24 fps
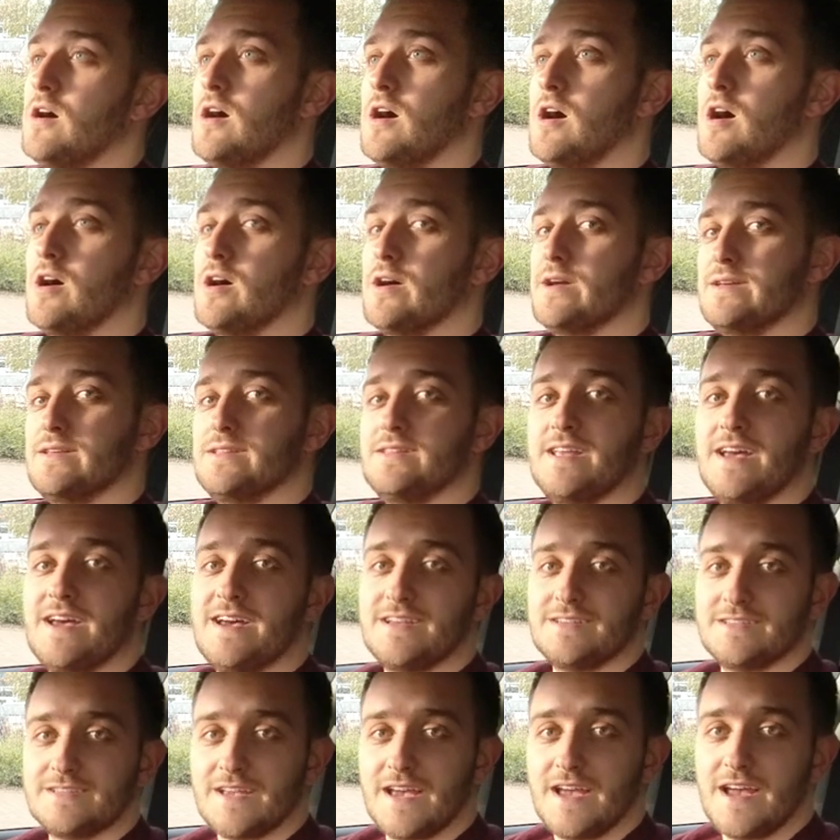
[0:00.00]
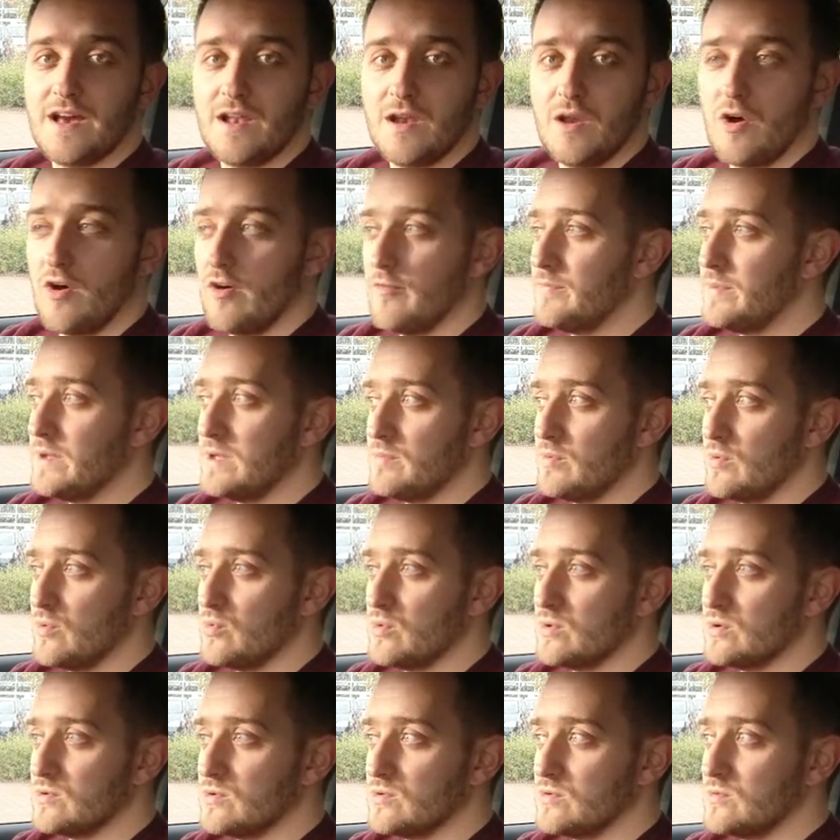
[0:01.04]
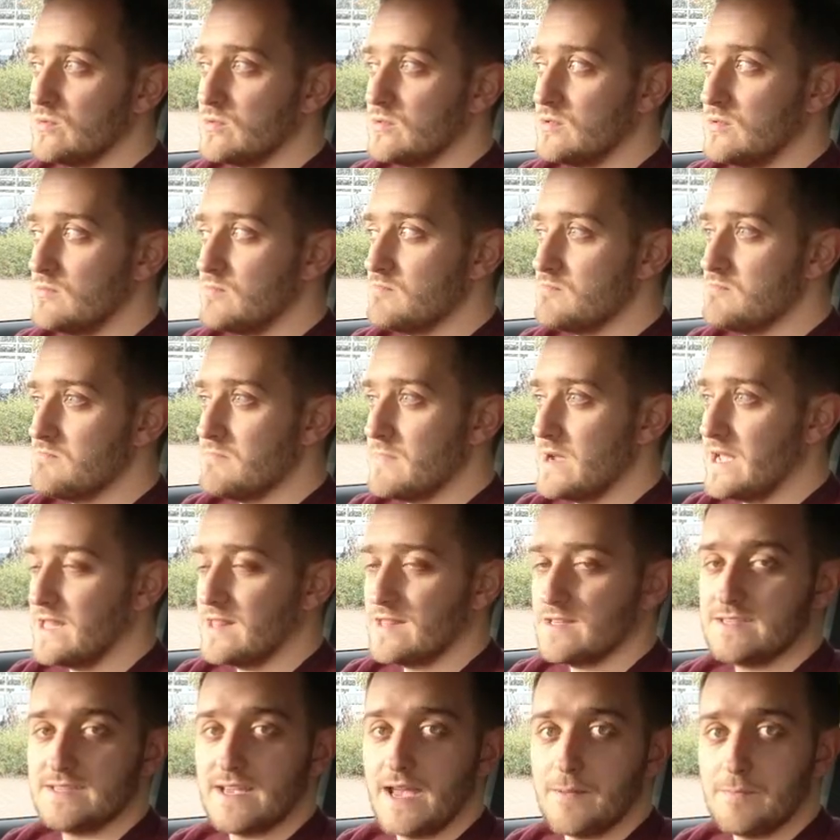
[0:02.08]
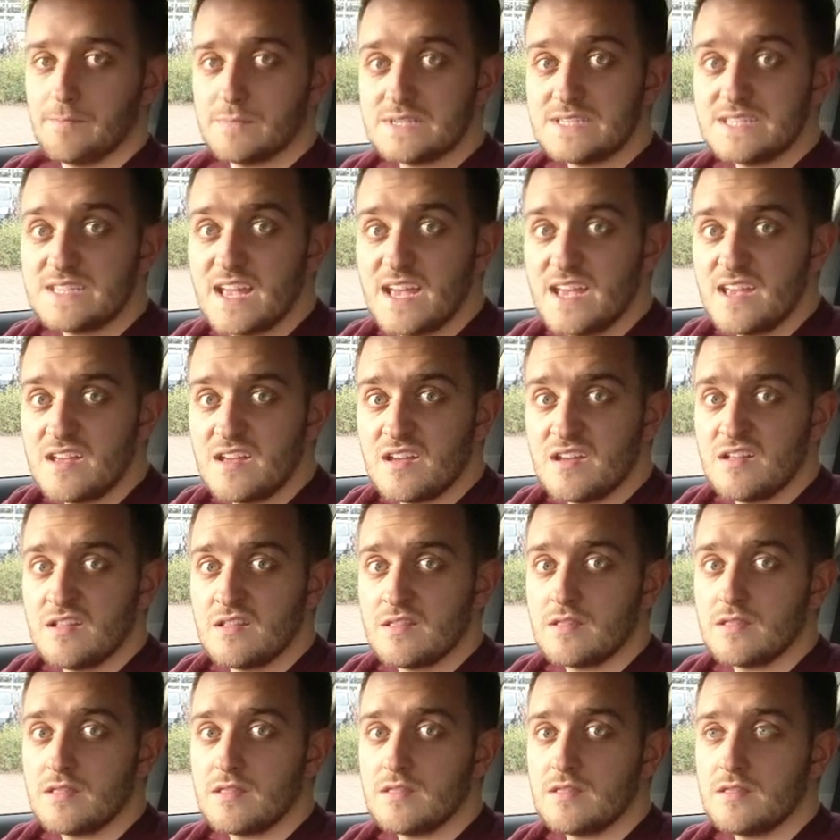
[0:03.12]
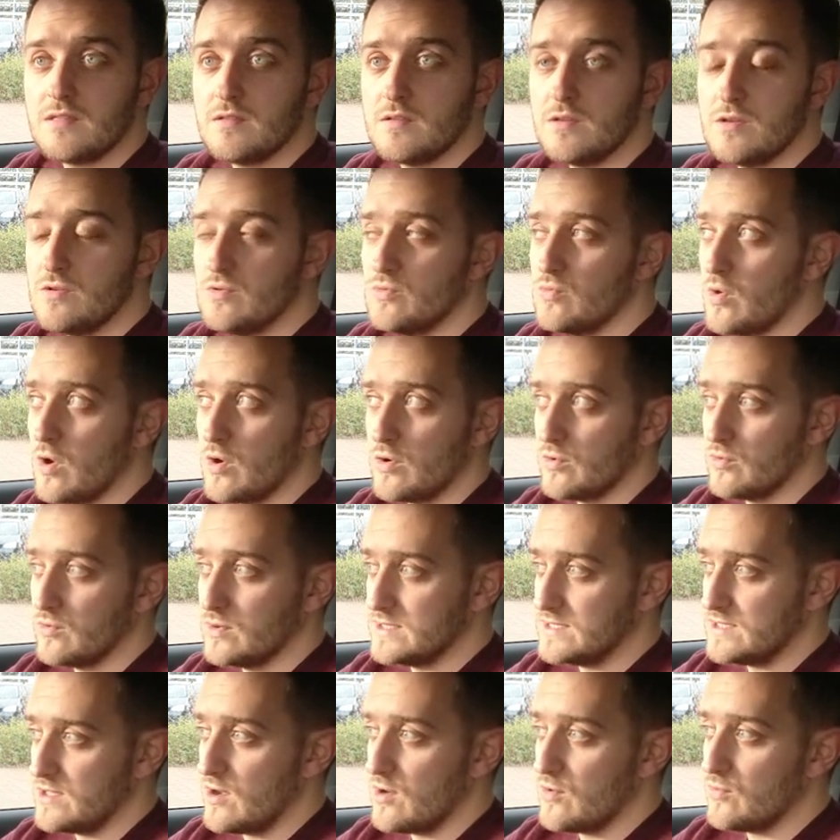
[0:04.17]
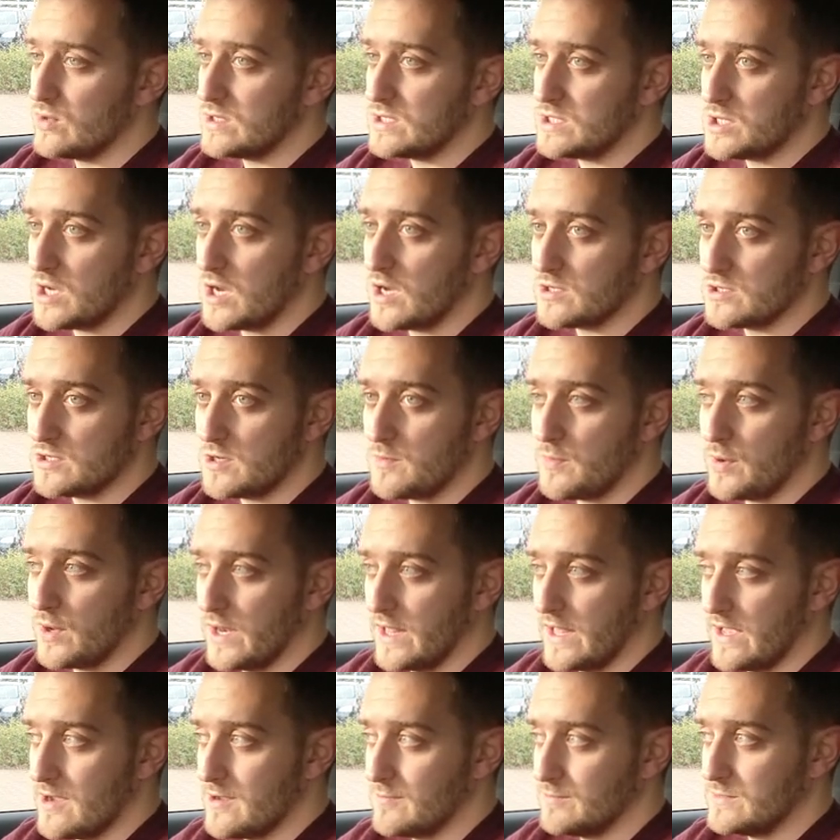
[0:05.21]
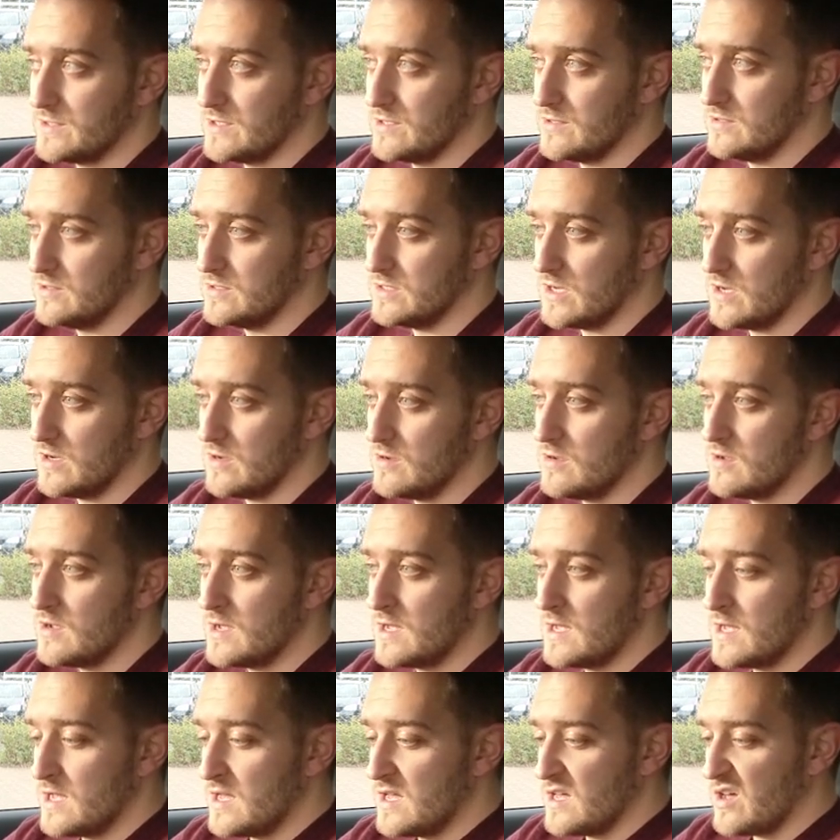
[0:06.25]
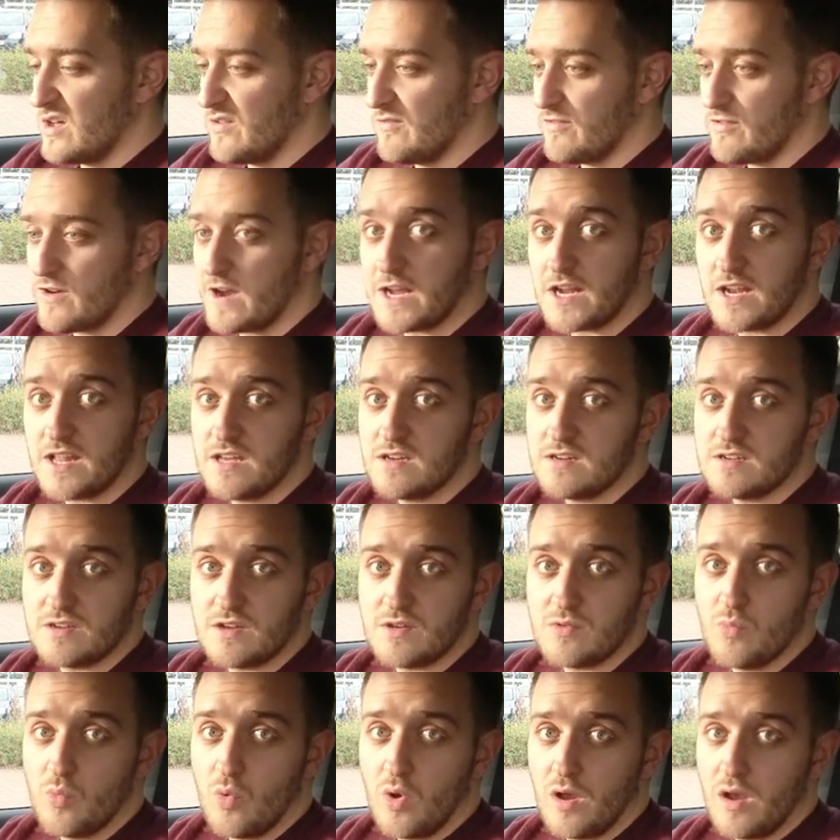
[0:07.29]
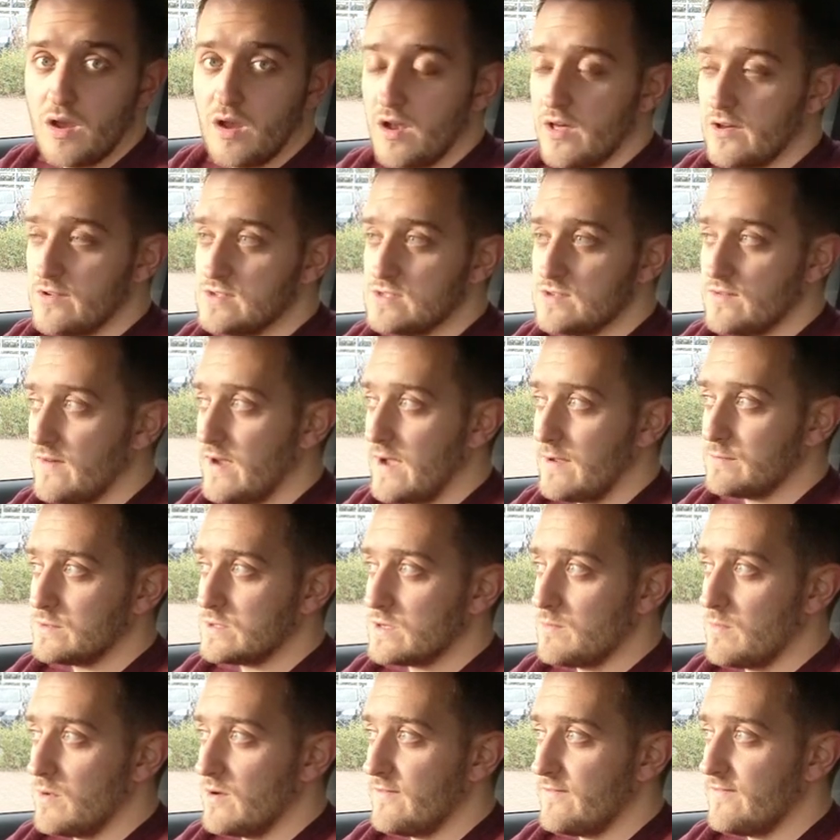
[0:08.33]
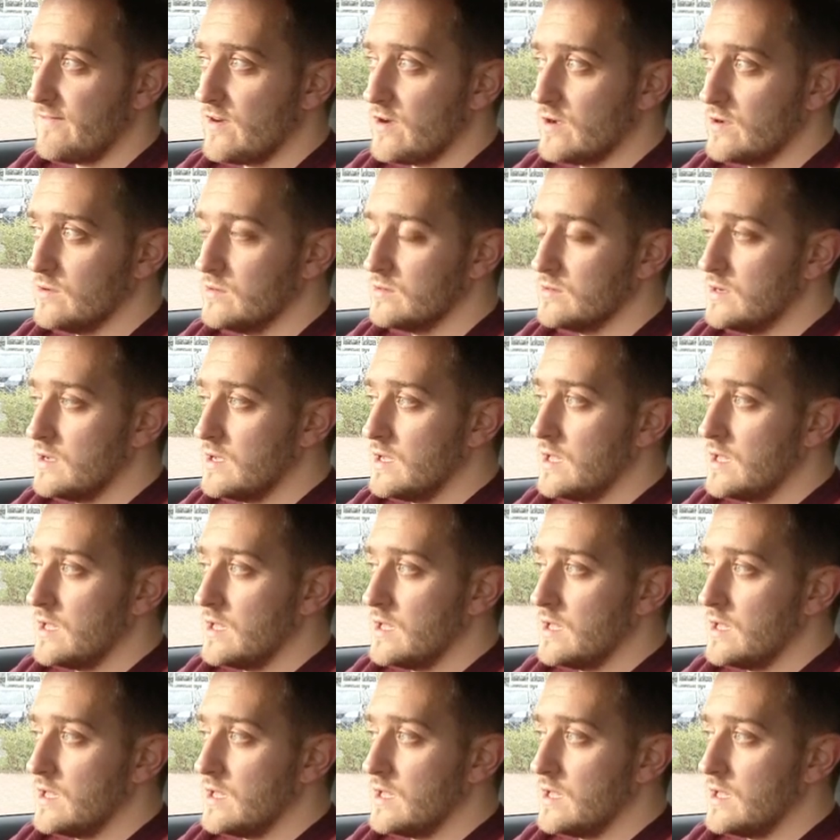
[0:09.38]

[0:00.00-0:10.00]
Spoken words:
I dare say a lot of people will make the same mistake. You won't always know which charger you're pulling up to. So, and frankly, I don't want loads of apps on my phone.